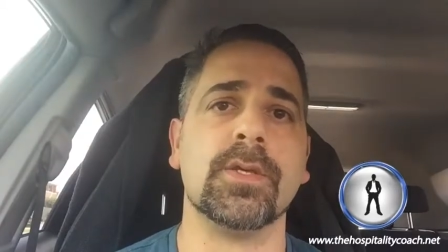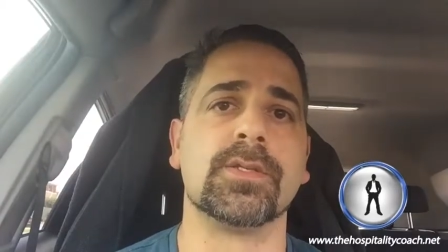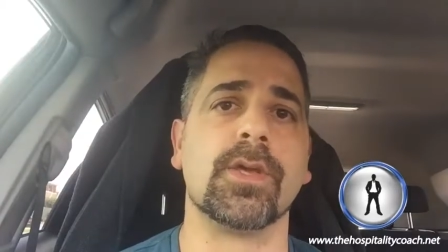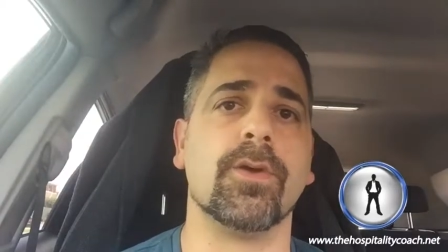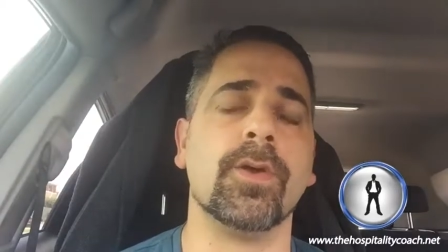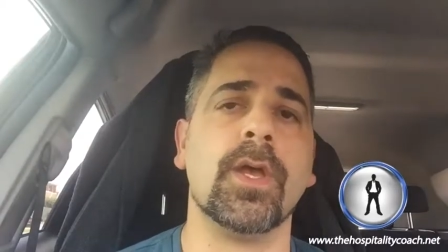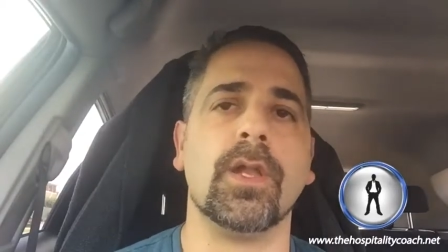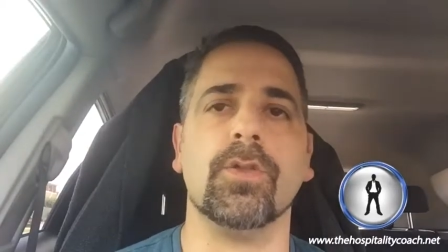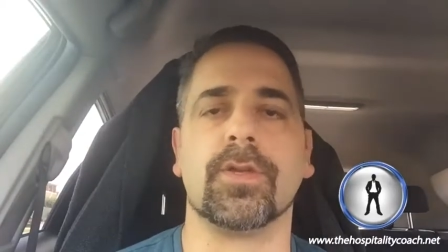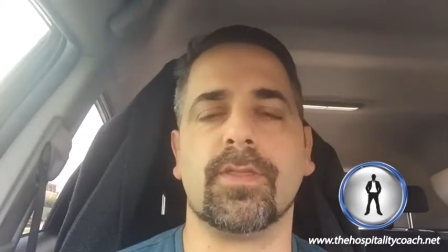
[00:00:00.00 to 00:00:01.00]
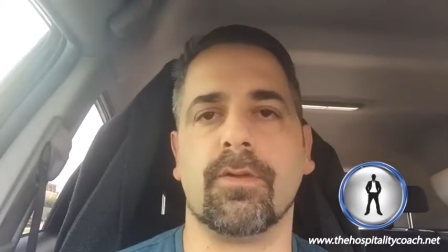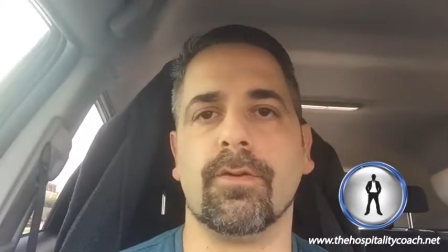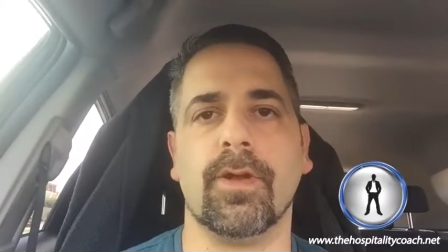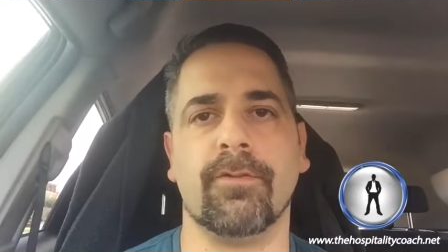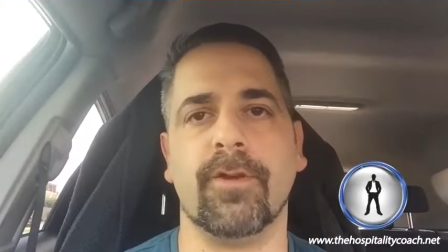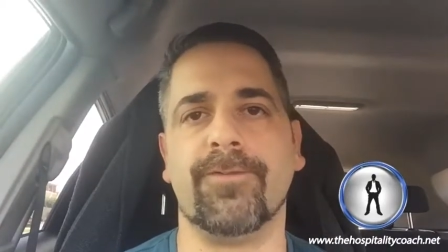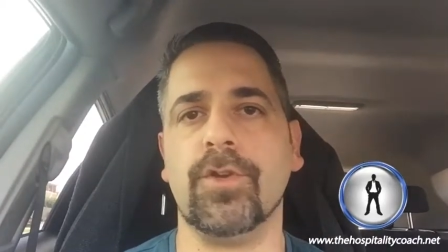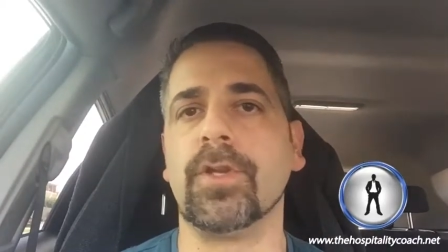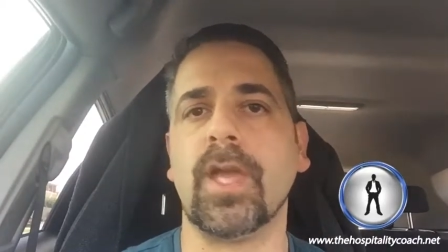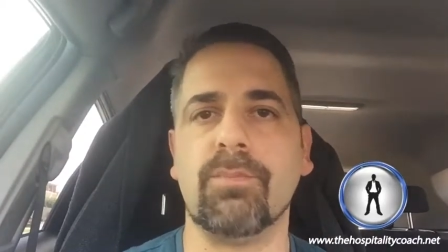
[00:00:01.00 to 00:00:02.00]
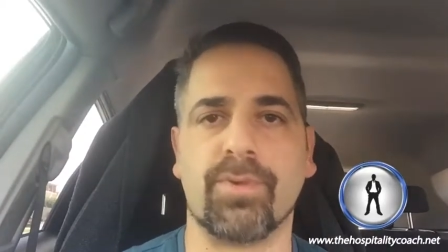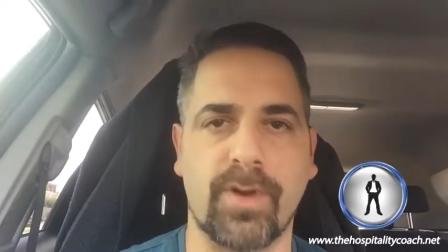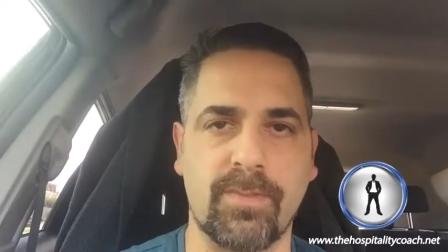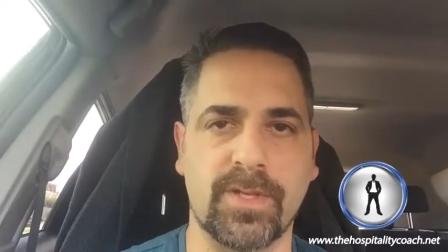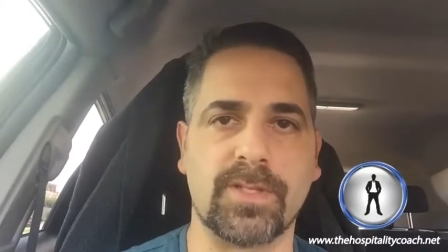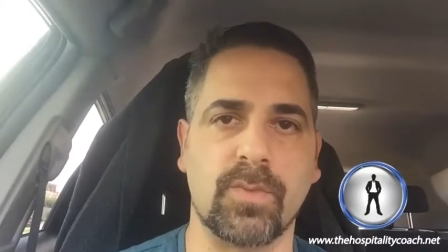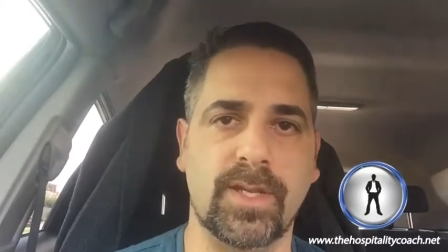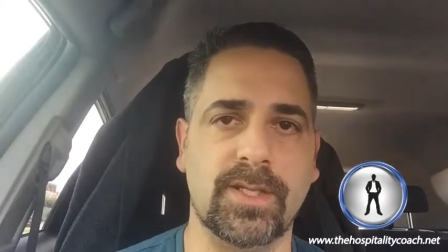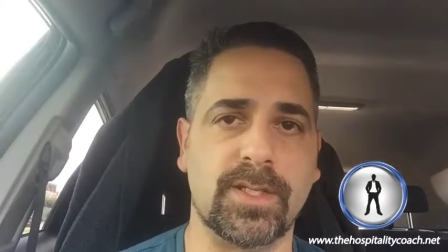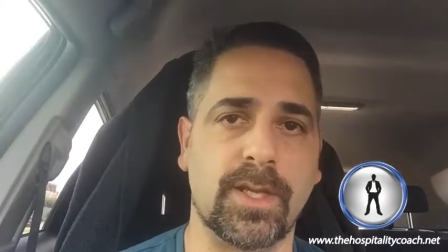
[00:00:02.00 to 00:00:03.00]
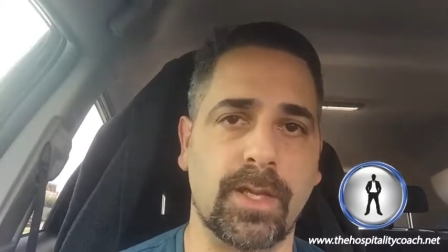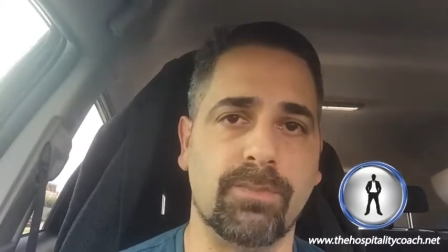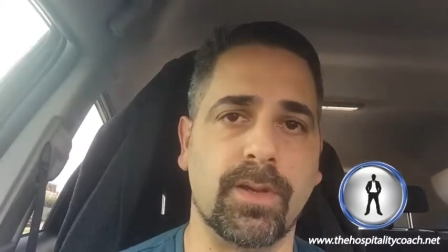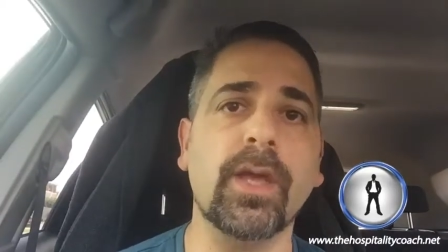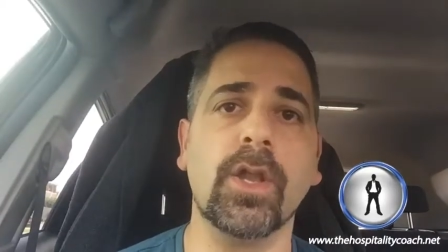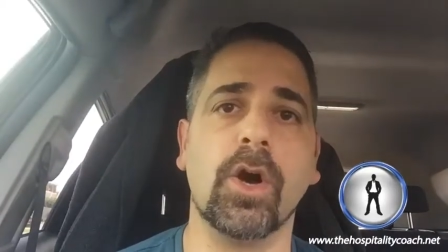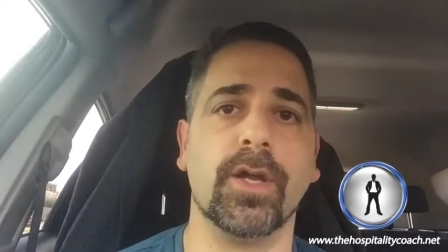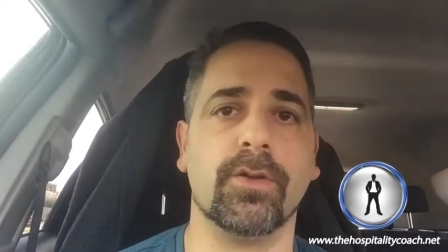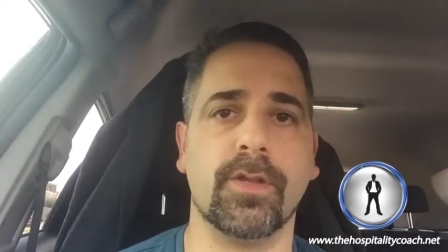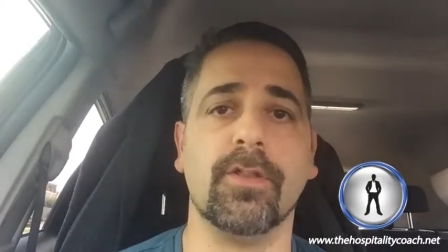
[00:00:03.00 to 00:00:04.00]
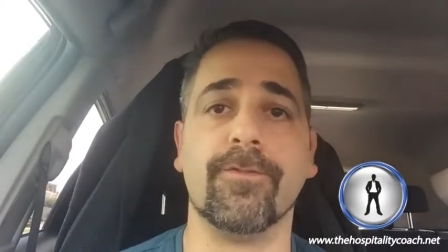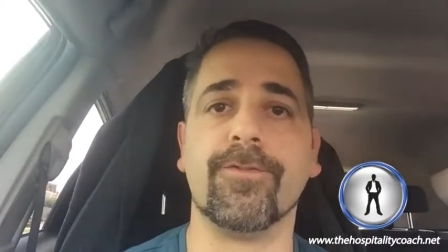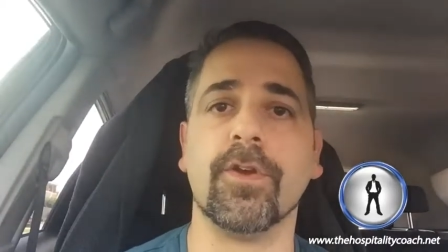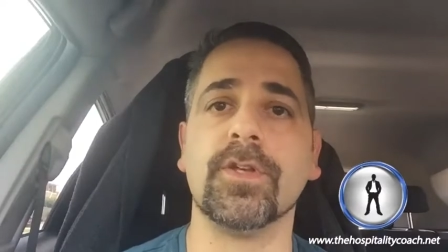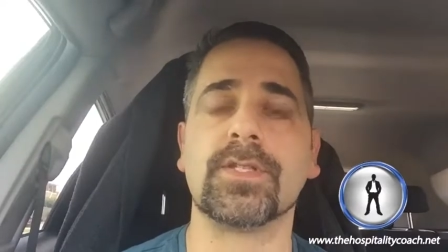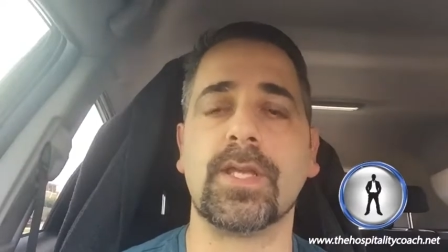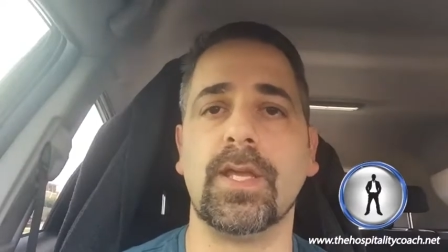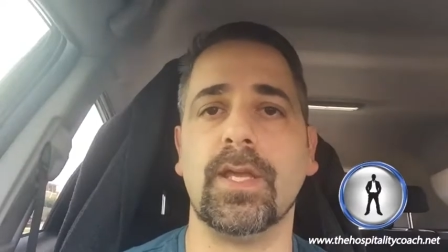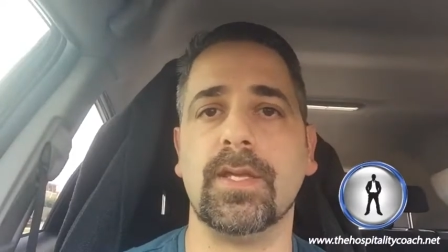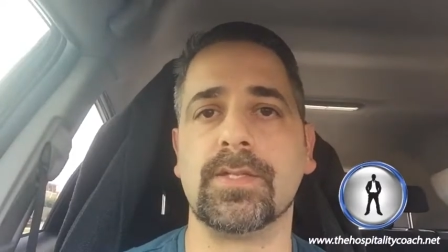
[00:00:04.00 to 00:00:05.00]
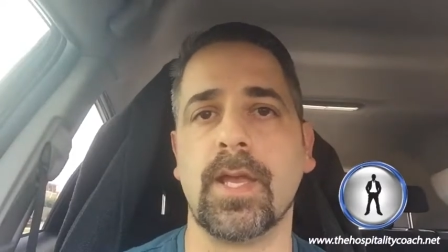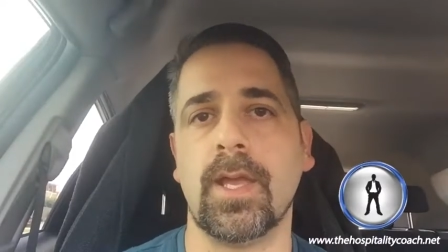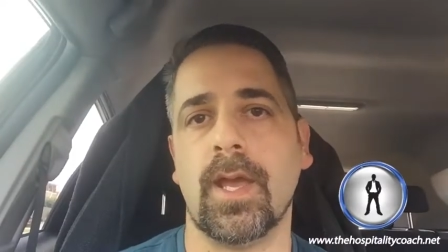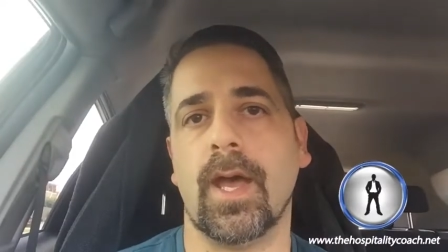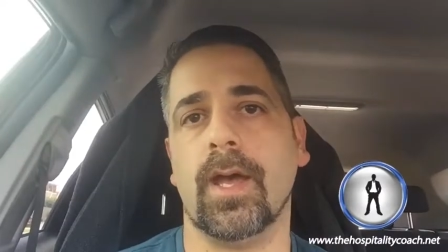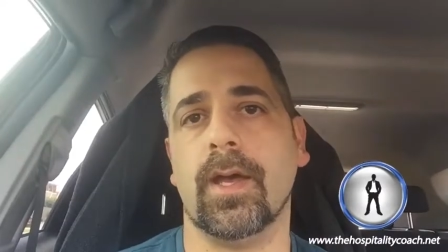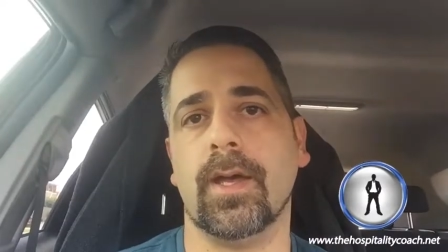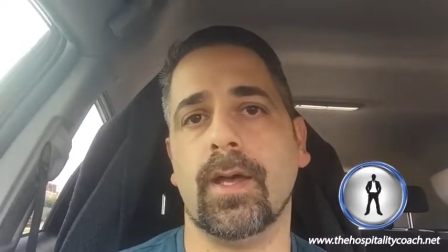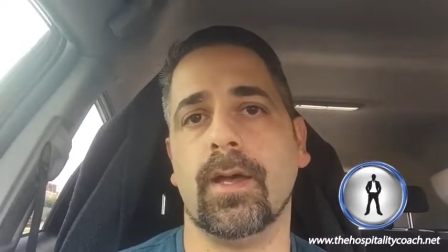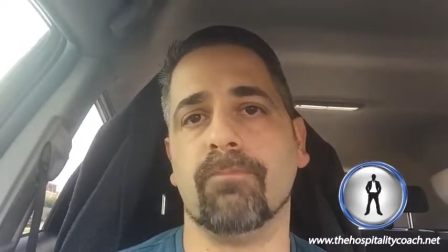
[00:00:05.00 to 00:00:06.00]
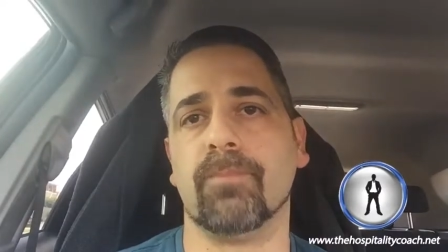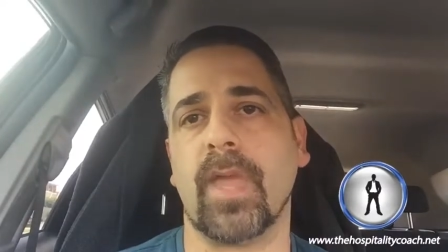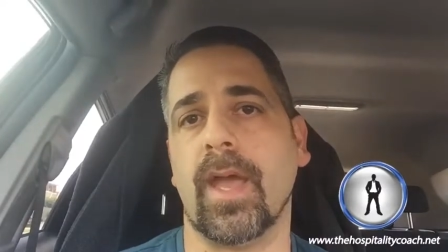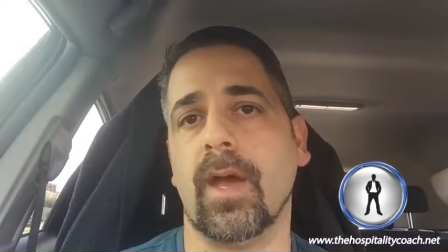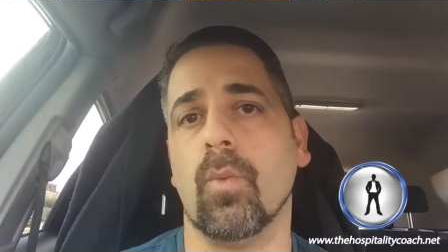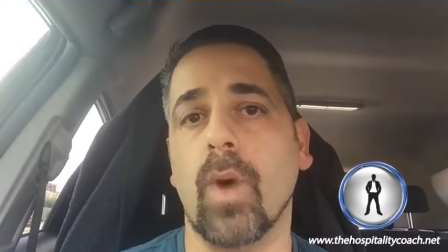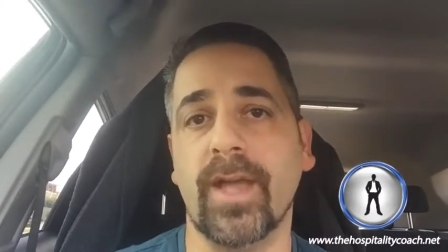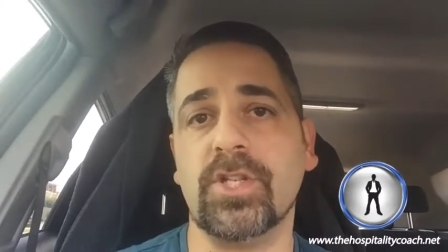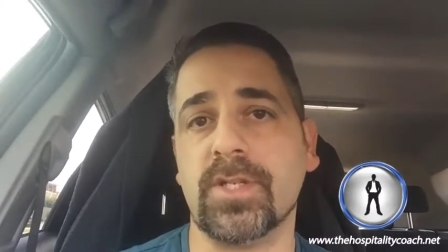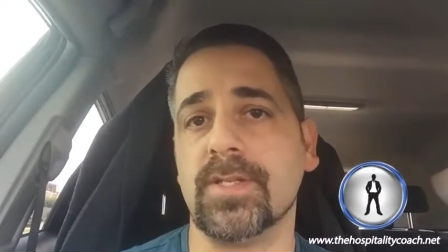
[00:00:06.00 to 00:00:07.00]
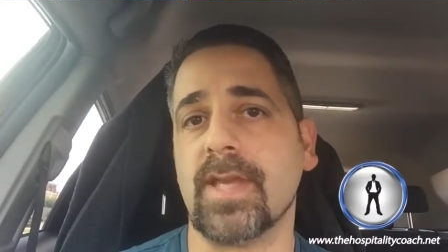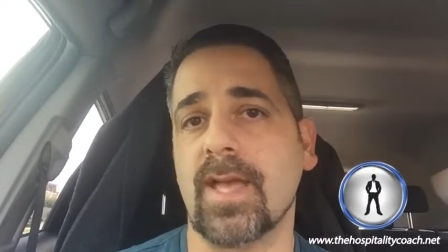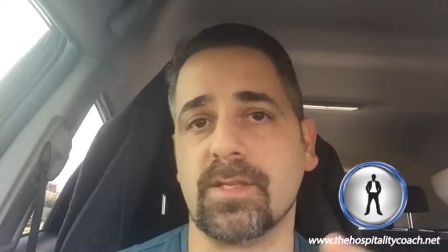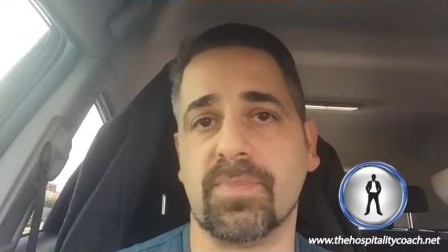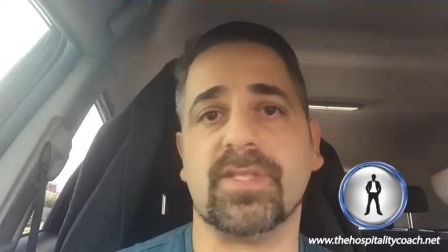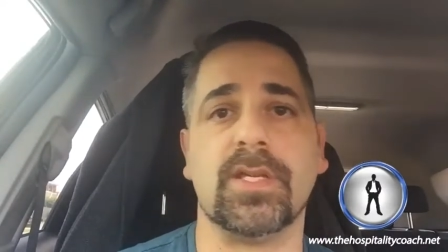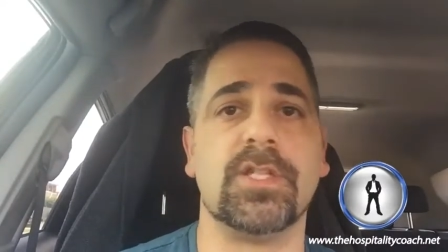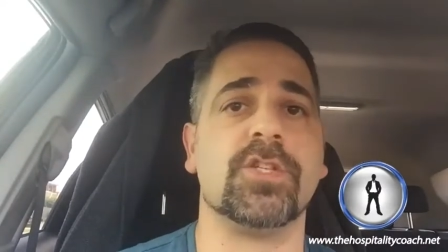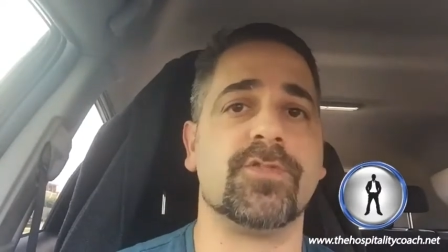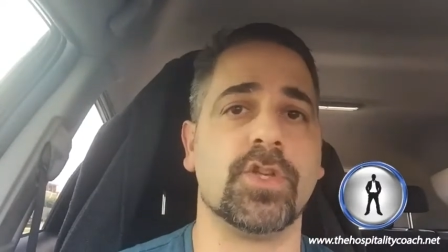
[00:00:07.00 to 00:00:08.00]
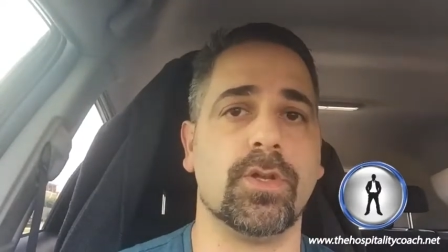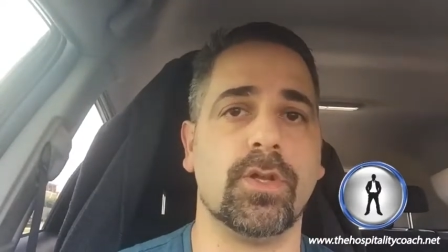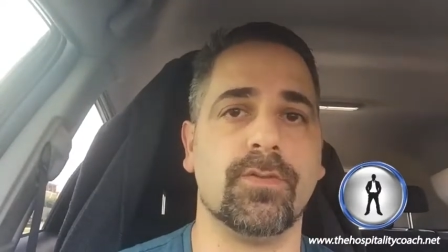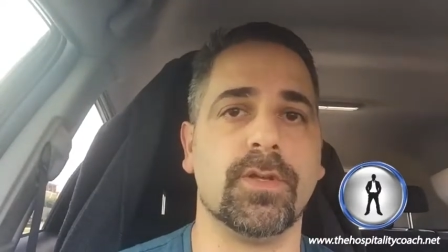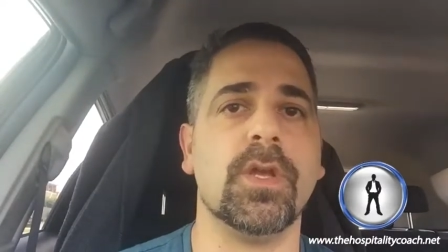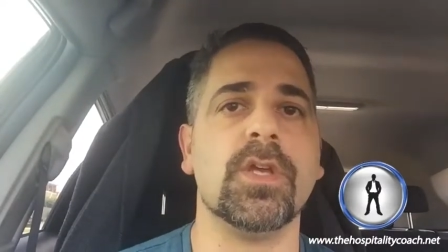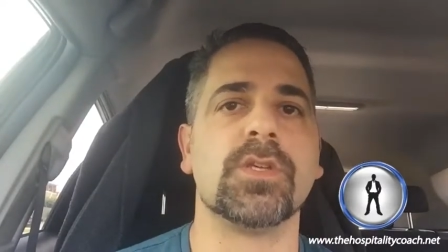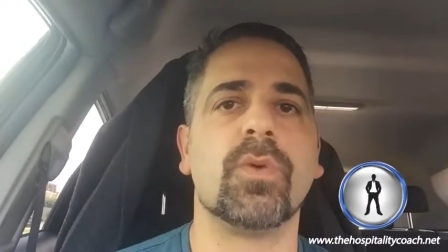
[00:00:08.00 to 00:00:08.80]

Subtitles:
So look, there are a few key parameters that we need to keep an eye on. And the first is our wages as a percentage of turnover.